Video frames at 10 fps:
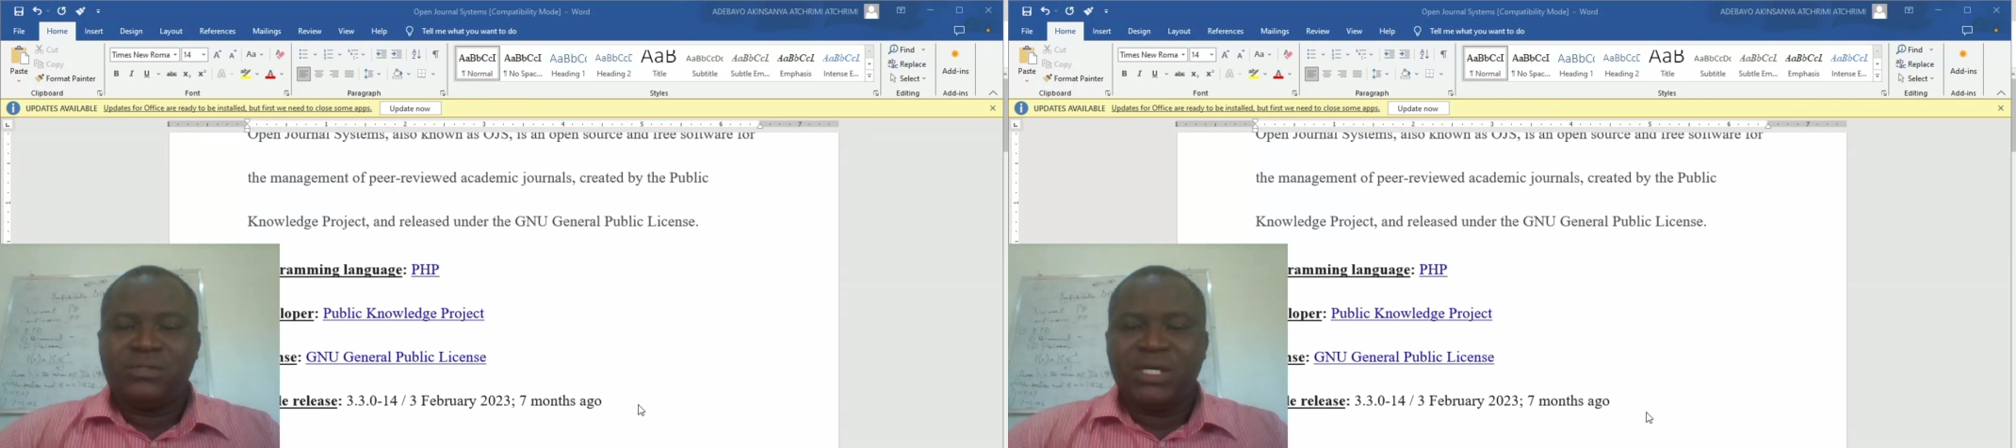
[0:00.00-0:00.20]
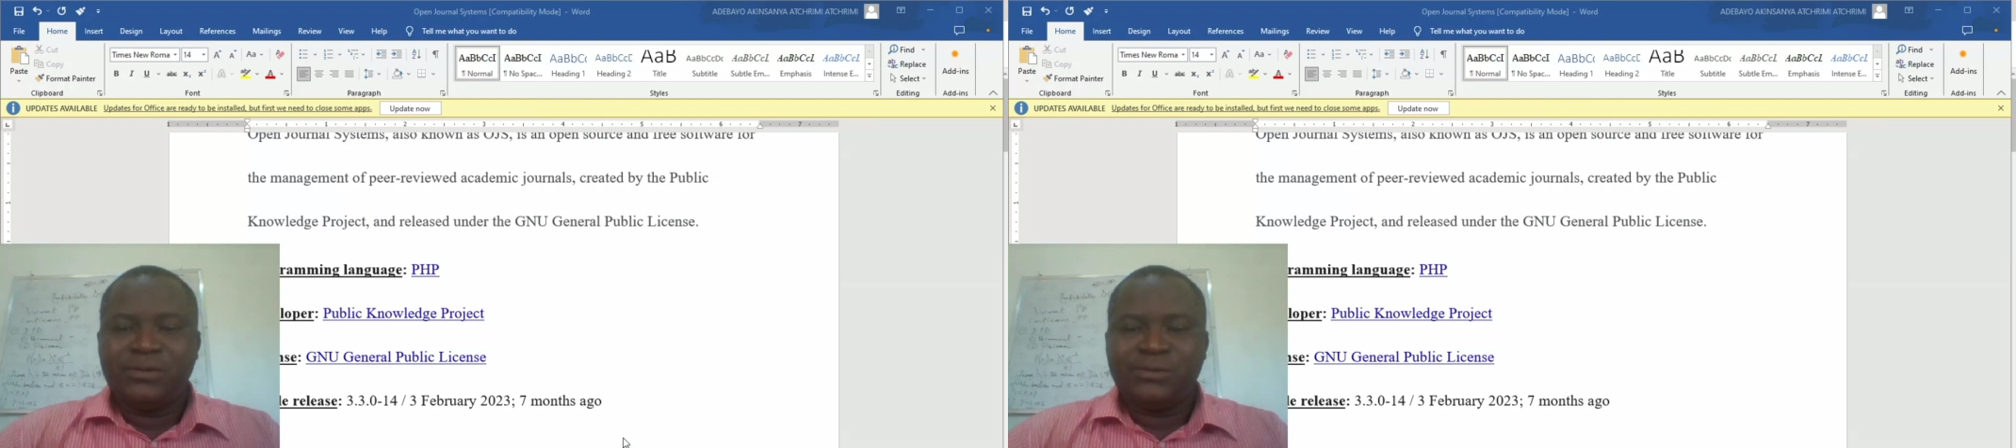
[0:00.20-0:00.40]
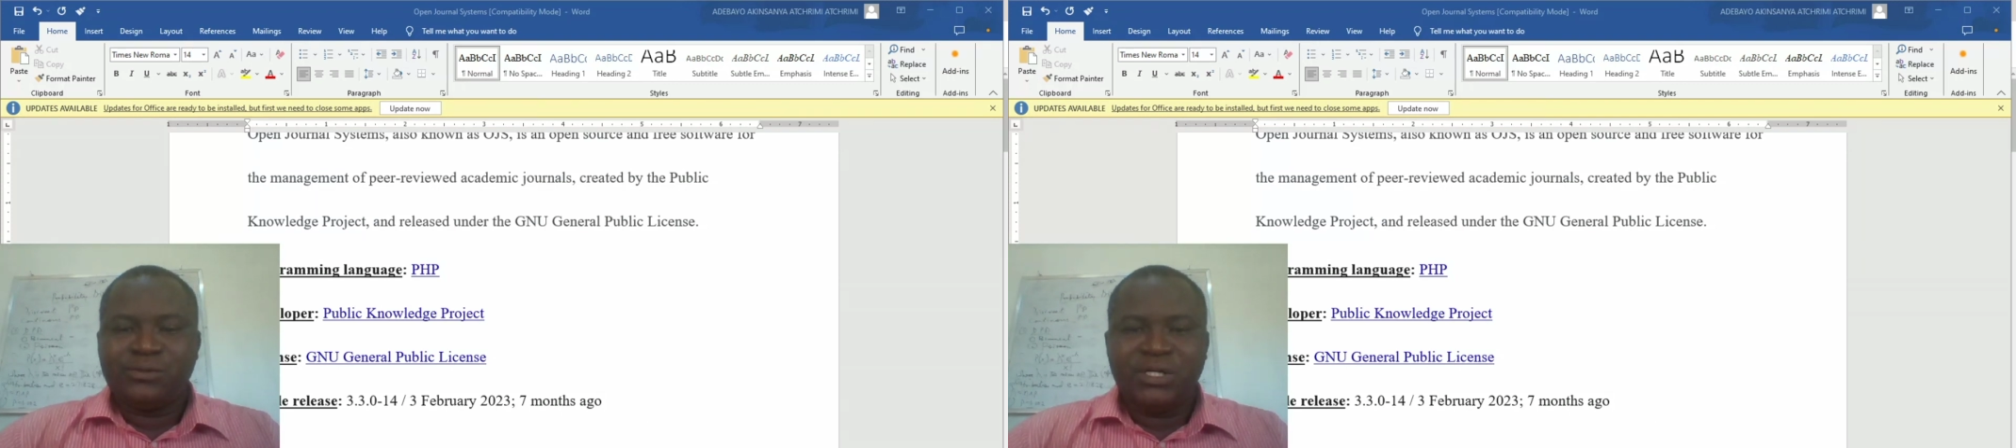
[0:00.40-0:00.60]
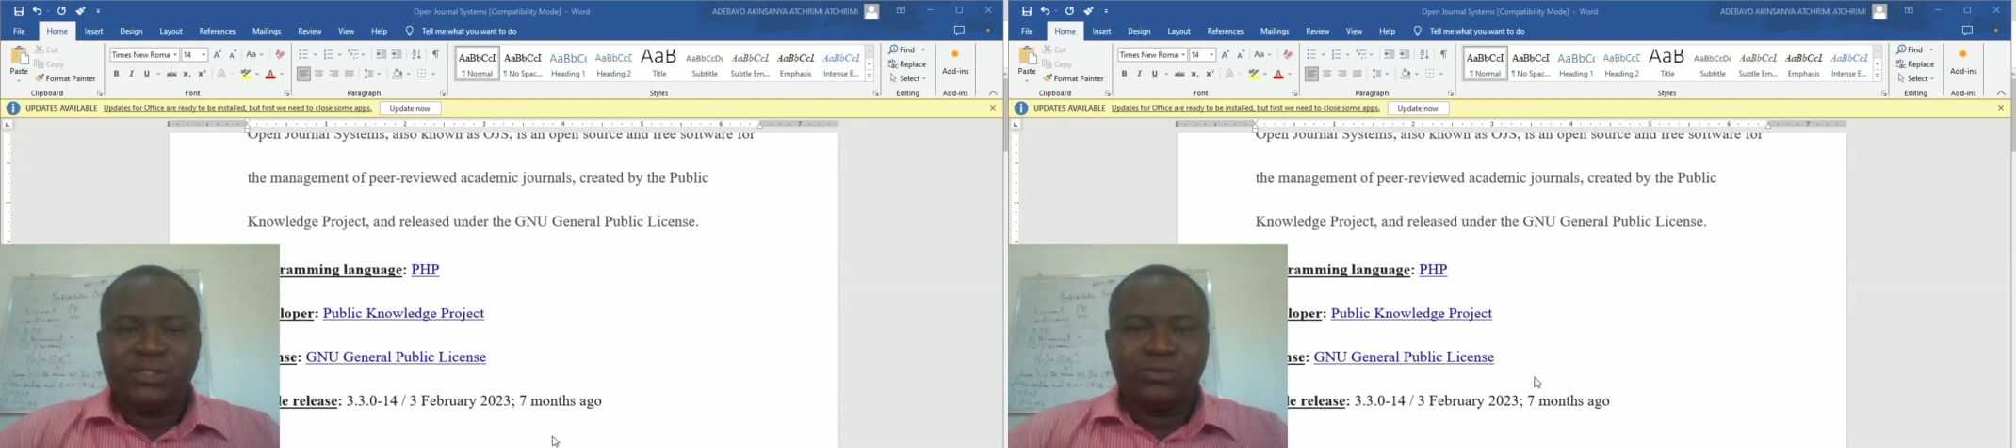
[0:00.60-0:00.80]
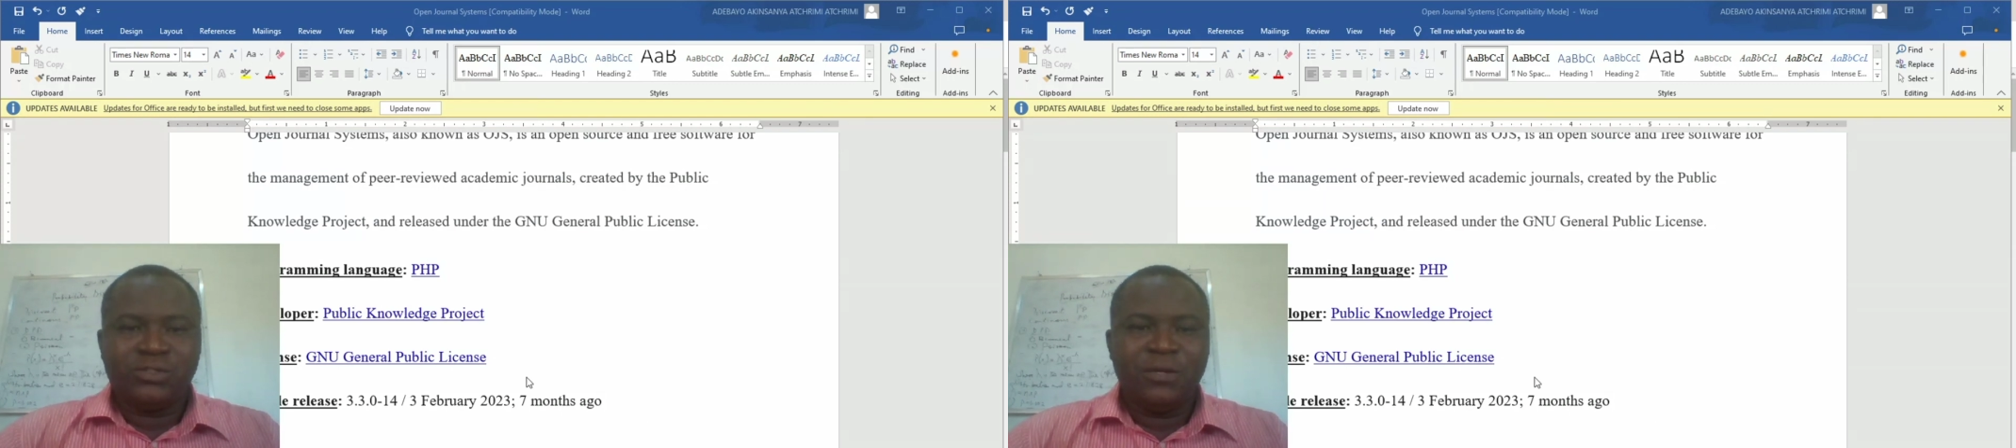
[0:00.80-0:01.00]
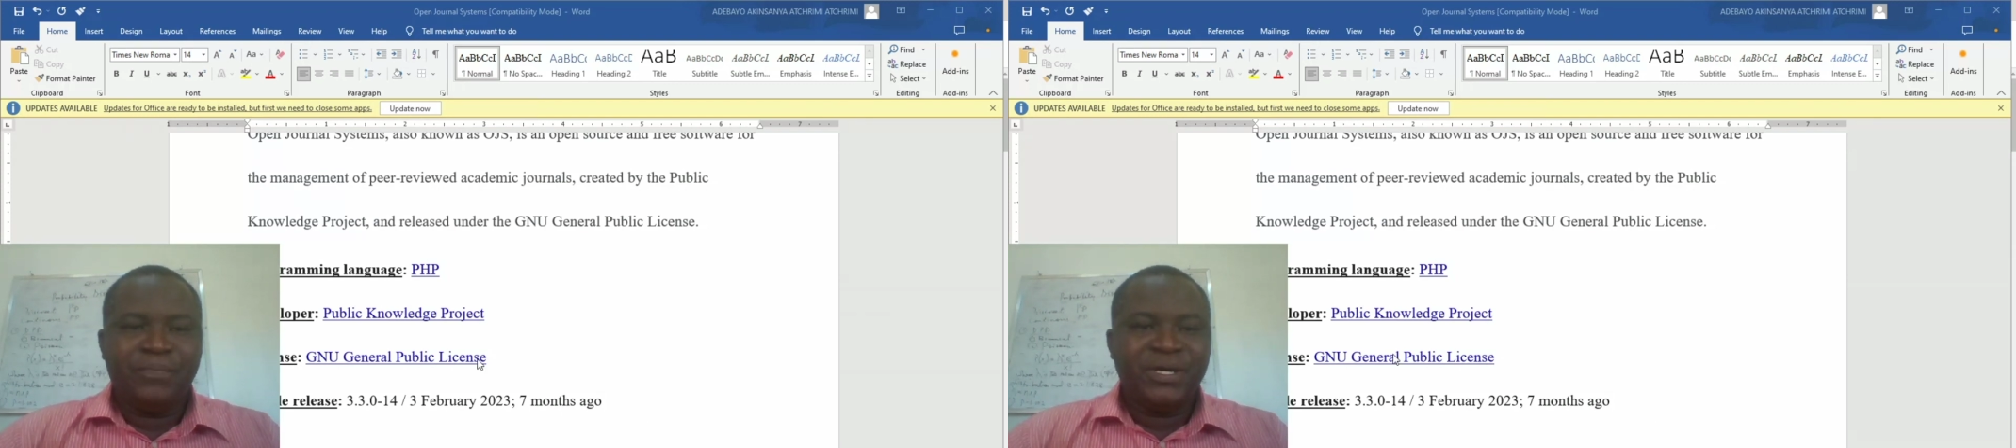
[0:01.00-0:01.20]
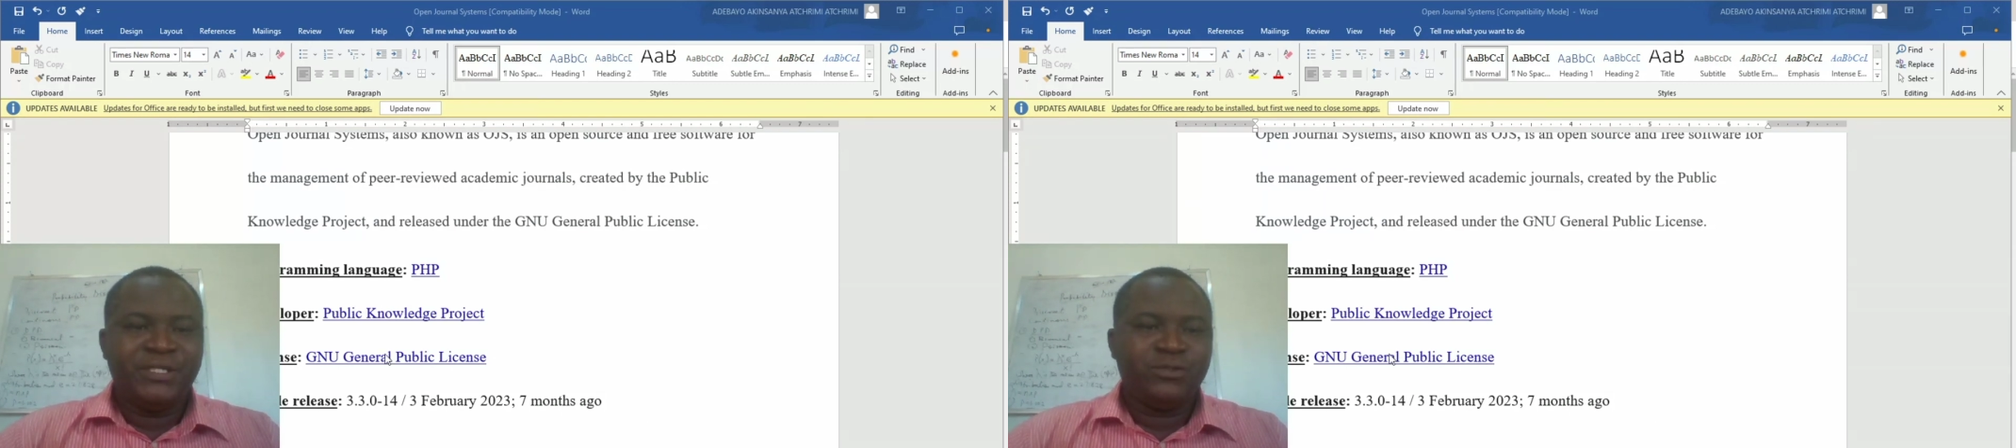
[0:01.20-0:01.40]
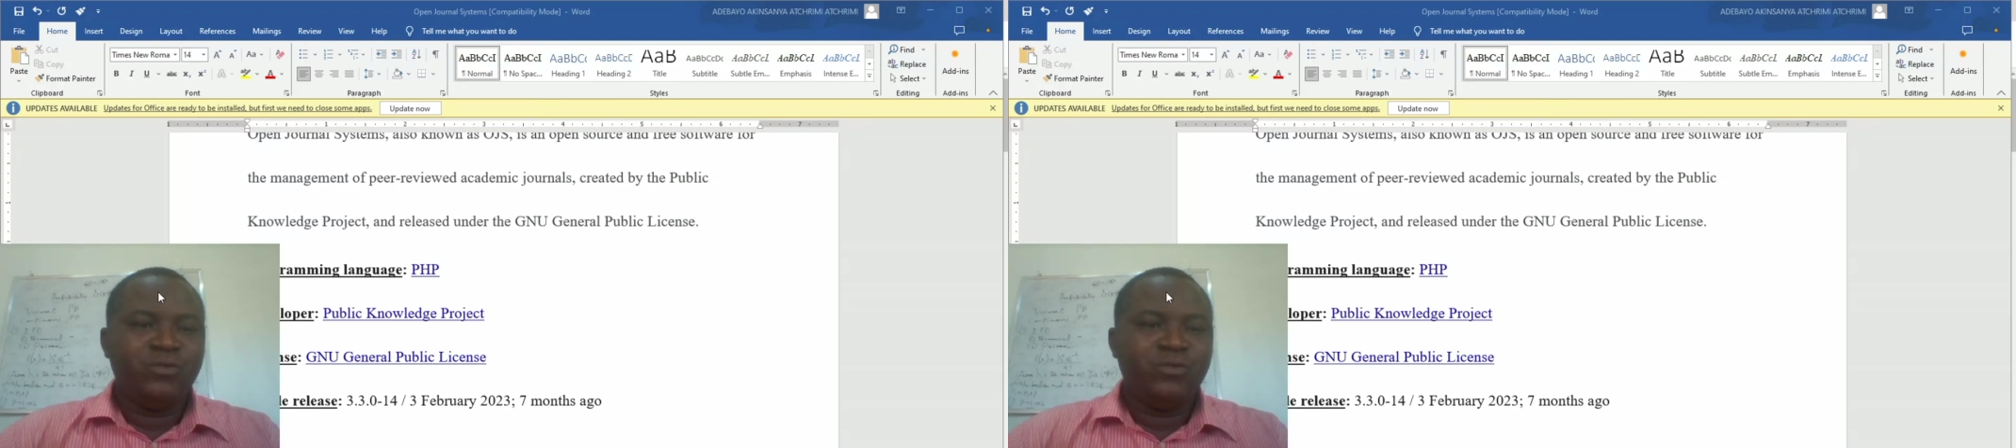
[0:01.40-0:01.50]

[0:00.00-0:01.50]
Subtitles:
take you straight to the page